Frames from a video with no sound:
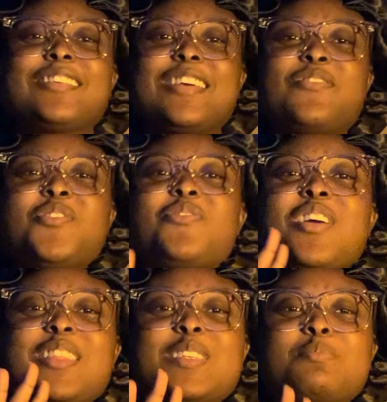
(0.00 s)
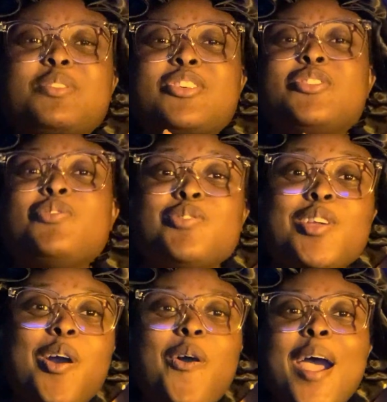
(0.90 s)
if you've read this book, you
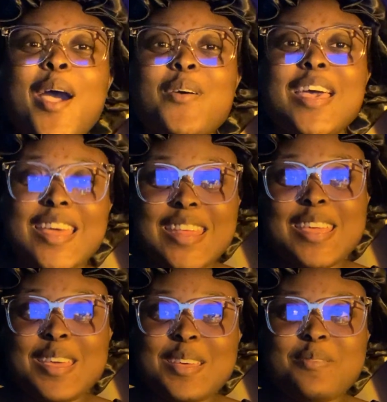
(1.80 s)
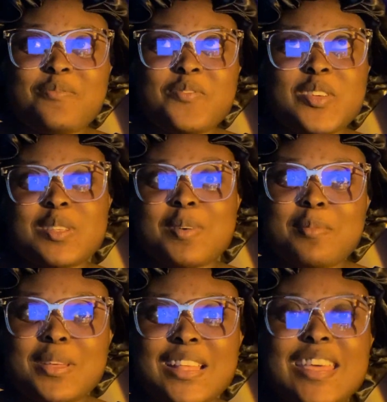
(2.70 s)
know how Eddie feels about
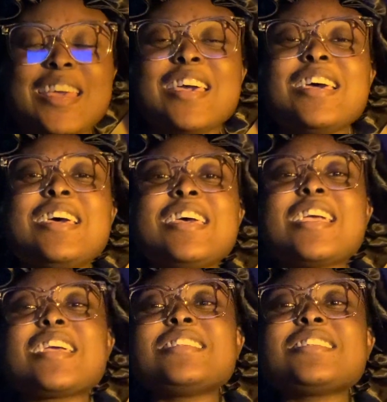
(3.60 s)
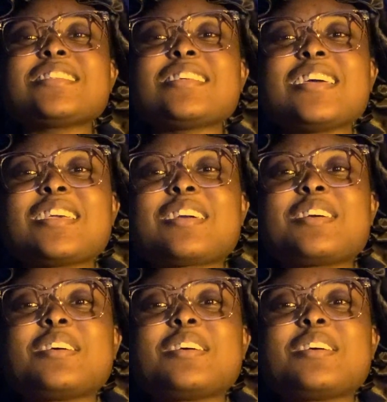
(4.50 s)
Billy. Because it's like,